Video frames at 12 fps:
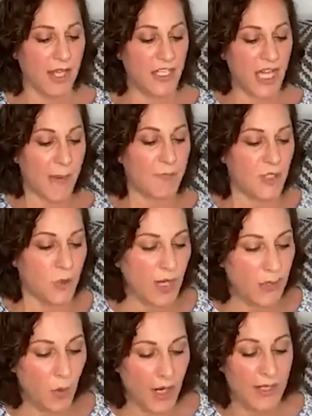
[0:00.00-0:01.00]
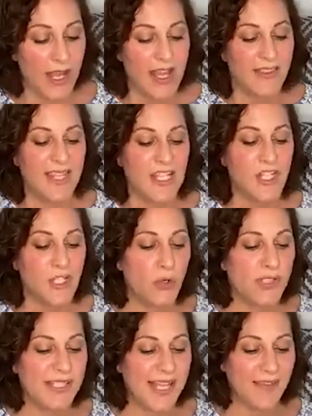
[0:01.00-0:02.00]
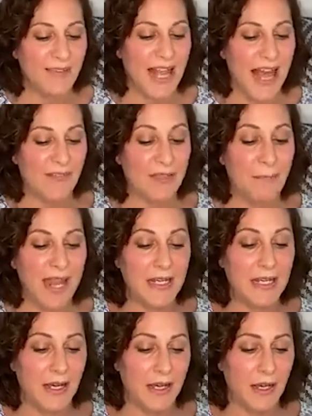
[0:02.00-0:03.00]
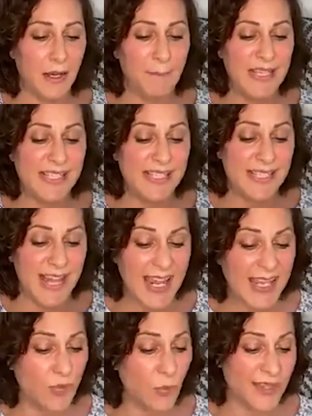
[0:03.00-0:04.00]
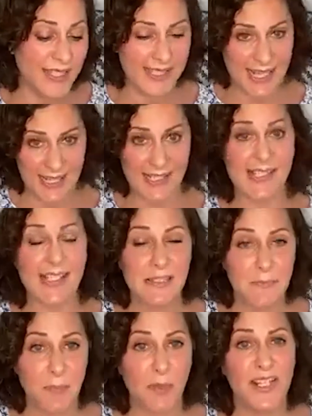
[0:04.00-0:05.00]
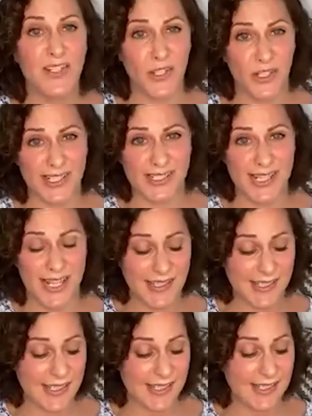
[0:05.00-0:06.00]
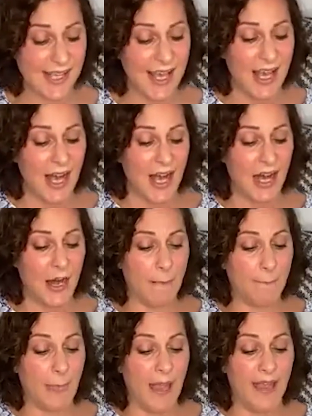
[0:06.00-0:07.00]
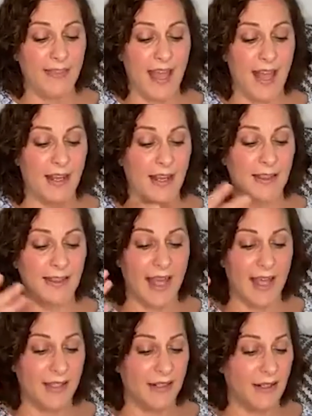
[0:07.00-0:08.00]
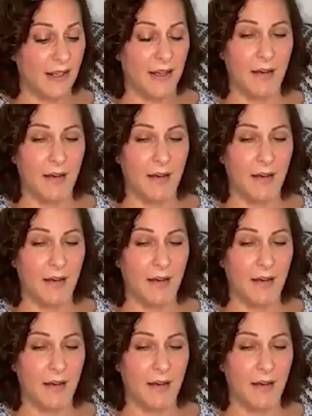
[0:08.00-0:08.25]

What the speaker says: Okay, chapter 21. This shows David having made a mistake with the census. Remember, he took a census that